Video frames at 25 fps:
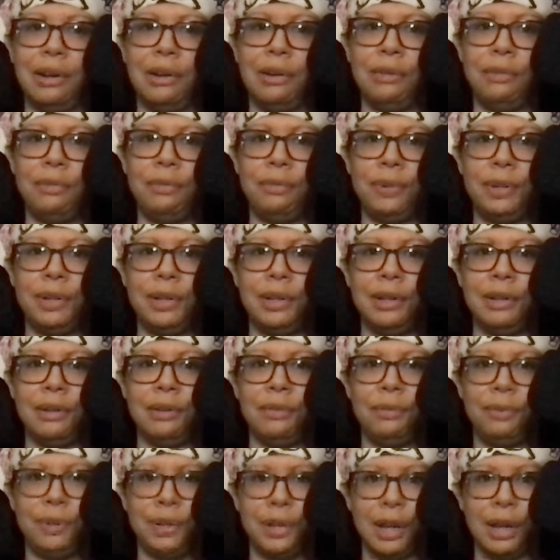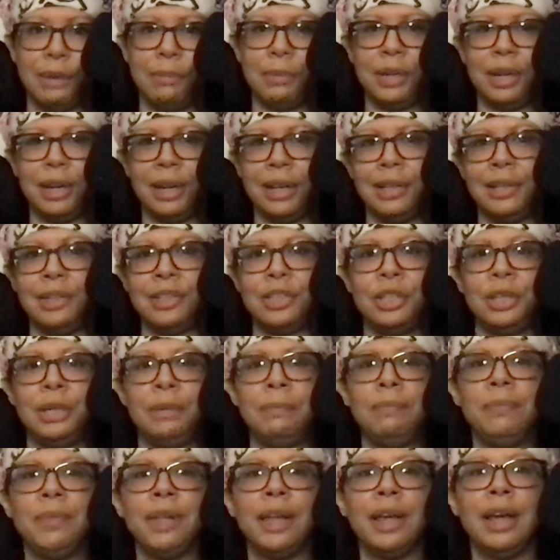
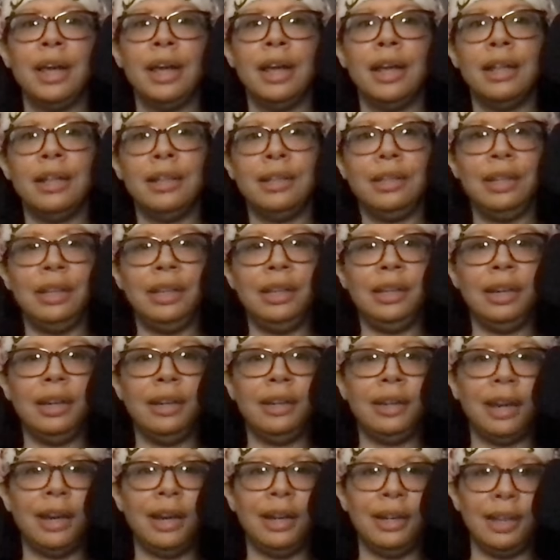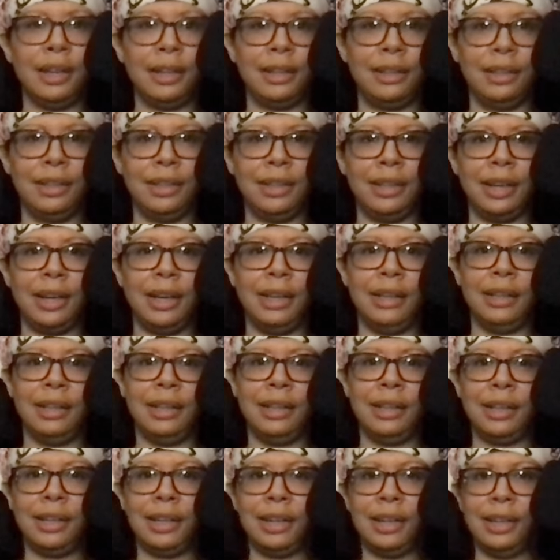phenomenology, the dialectic, and the
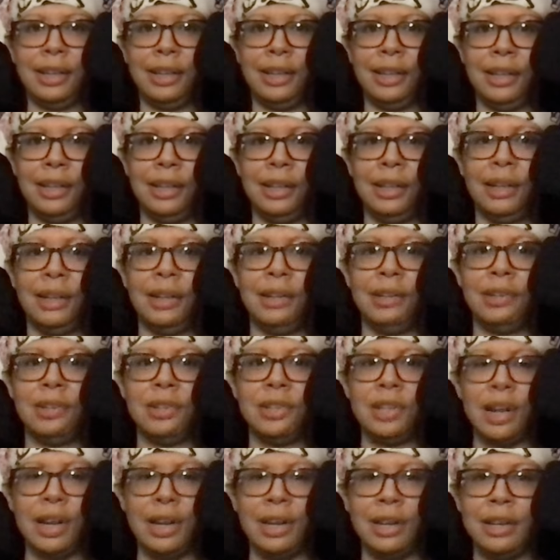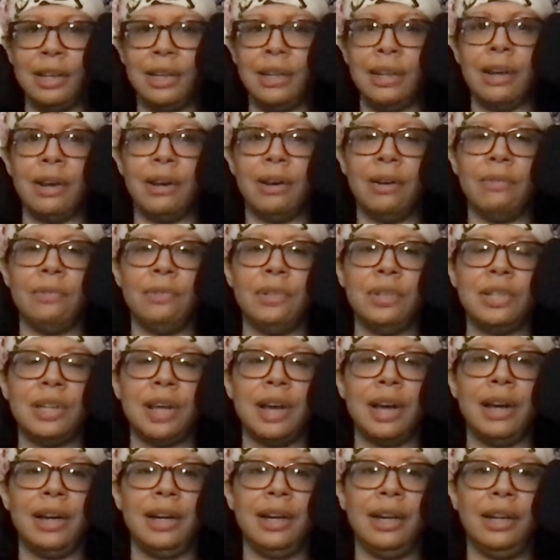Hegelian understanding of
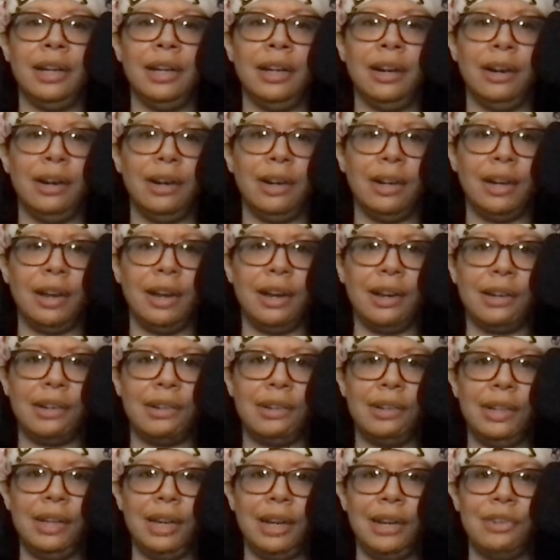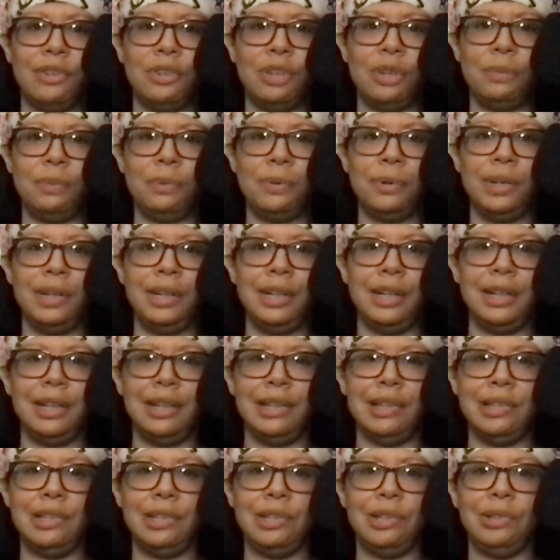desire. Our concrete entry point
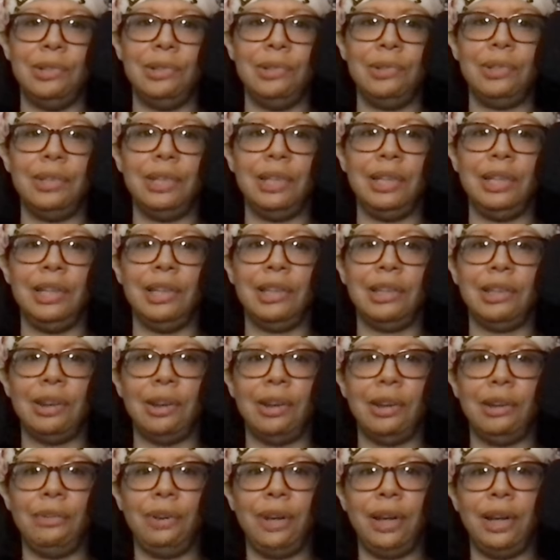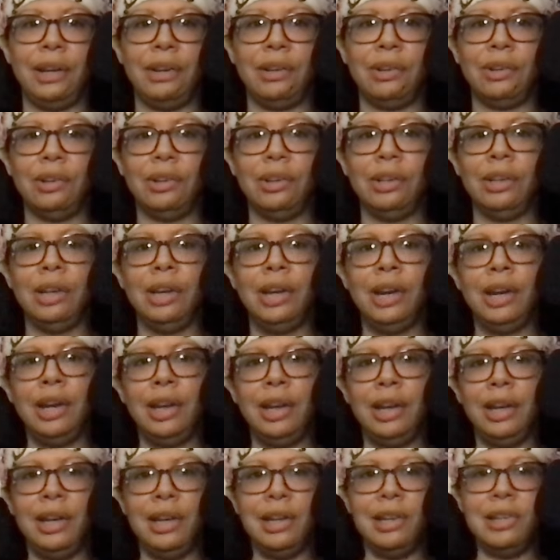into the thought of Hegel
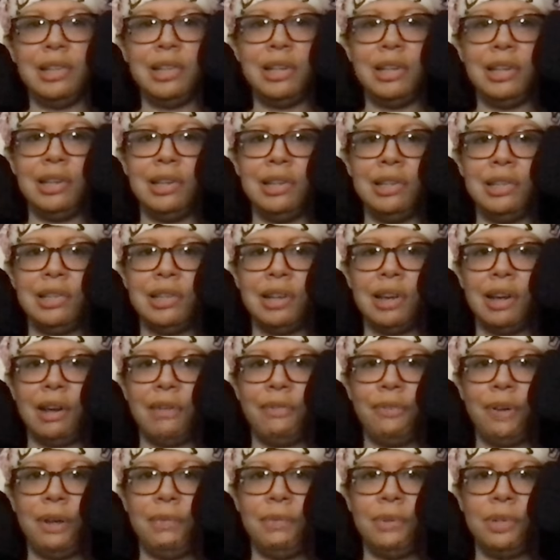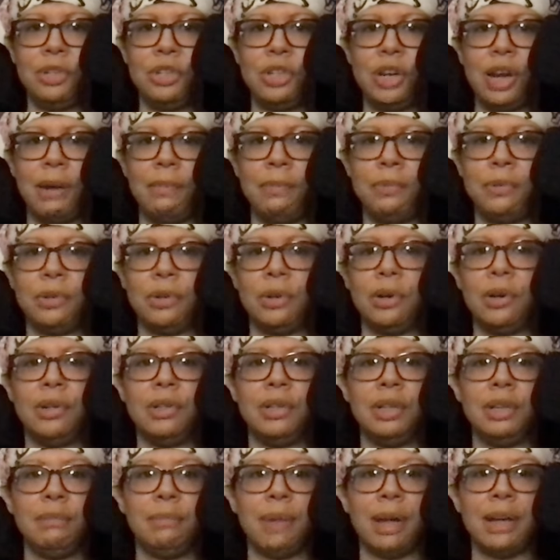is his famous chapter,
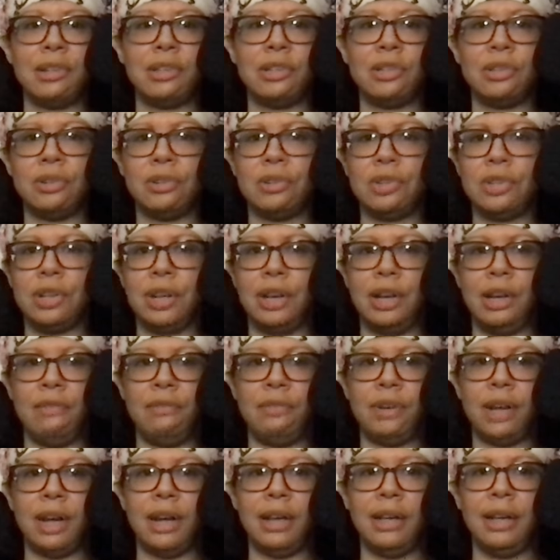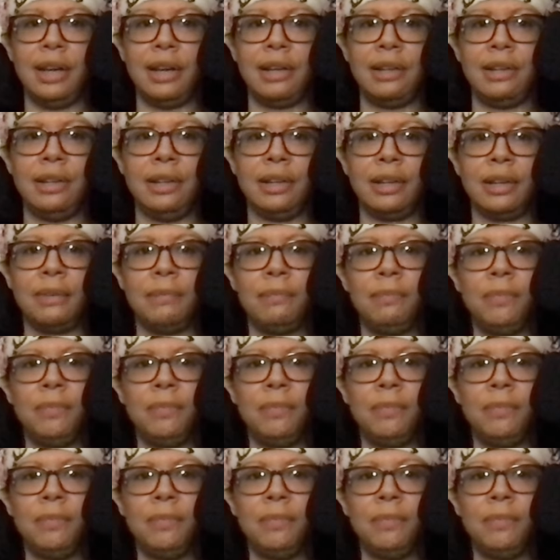The Master-Slave Dialectic.